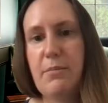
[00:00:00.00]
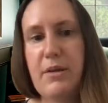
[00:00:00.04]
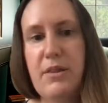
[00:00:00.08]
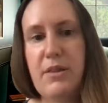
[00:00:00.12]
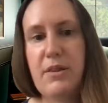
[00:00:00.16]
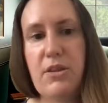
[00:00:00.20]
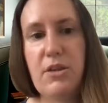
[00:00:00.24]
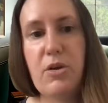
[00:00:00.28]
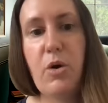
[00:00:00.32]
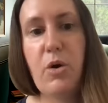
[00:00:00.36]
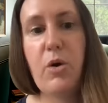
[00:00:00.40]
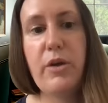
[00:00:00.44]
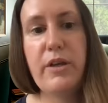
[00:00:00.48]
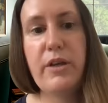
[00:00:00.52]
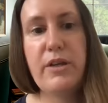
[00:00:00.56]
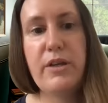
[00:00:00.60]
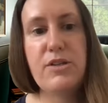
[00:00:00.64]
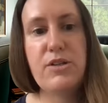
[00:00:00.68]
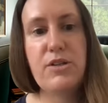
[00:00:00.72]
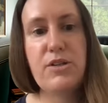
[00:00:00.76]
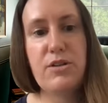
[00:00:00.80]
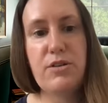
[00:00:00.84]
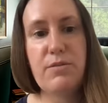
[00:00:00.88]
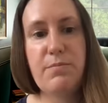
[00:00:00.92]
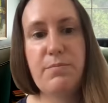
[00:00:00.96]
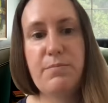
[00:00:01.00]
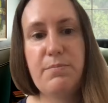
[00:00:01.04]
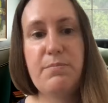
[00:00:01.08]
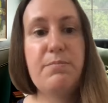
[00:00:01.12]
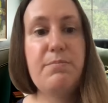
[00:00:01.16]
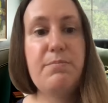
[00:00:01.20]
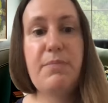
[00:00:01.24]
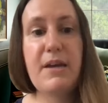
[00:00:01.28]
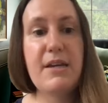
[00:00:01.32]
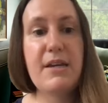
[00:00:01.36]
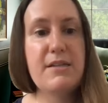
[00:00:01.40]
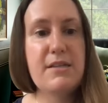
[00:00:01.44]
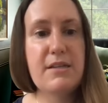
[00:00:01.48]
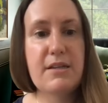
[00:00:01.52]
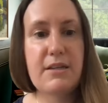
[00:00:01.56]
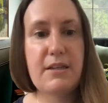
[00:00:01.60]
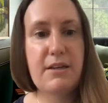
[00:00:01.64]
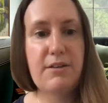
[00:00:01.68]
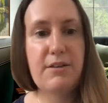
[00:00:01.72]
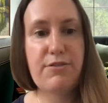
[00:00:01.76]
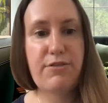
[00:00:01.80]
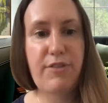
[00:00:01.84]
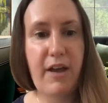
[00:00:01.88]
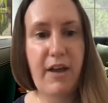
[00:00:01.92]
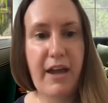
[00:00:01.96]
But the goal is to
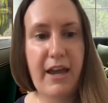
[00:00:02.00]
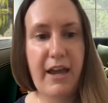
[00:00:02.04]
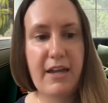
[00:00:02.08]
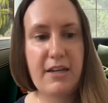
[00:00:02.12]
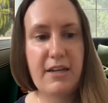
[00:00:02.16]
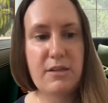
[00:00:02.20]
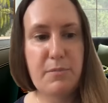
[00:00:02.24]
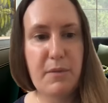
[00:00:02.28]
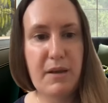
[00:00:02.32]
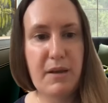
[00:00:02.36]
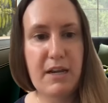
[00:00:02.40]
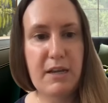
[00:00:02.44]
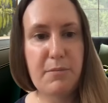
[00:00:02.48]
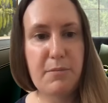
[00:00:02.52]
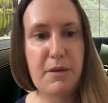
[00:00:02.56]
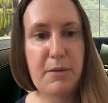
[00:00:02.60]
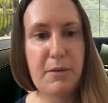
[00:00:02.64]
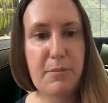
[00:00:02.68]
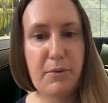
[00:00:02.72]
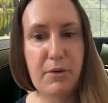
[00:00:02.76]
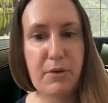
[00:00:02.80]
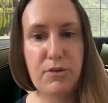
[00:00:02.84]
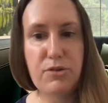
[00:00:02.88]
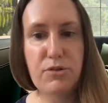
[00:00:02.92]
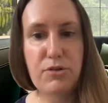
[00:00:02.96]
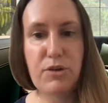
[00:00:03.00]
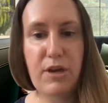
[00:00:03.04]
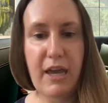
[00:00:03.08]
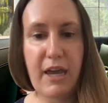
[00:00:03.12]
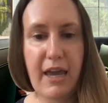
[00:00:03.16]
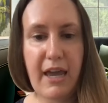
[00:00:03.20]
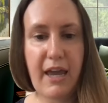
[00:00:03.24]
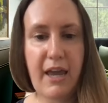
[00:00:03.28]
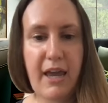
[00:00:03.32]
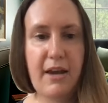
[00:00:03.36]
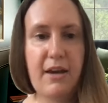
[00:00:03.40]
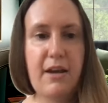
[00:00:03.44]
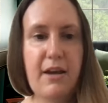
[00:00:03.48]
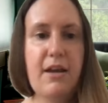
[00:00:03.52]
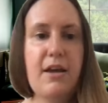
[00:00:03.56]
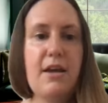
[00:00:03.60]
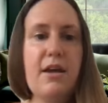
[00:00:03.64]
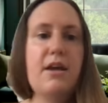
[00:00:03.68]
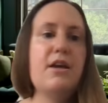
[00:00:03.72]
basically find as many people as you can